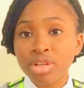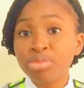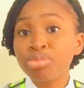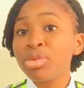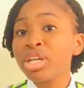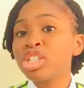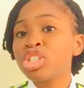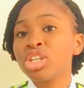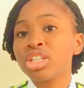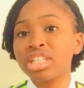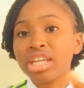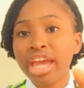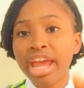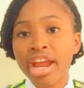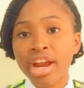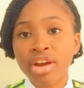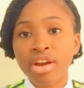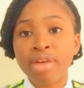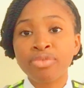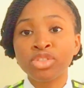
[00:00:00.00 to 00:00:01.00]
Make sure the
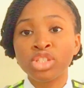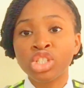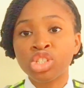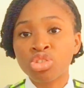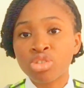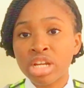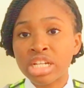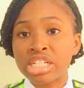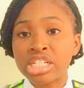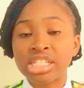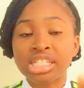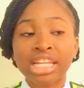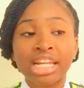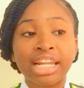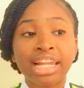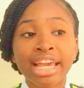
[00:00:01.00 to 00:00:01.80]
aircraft is registered.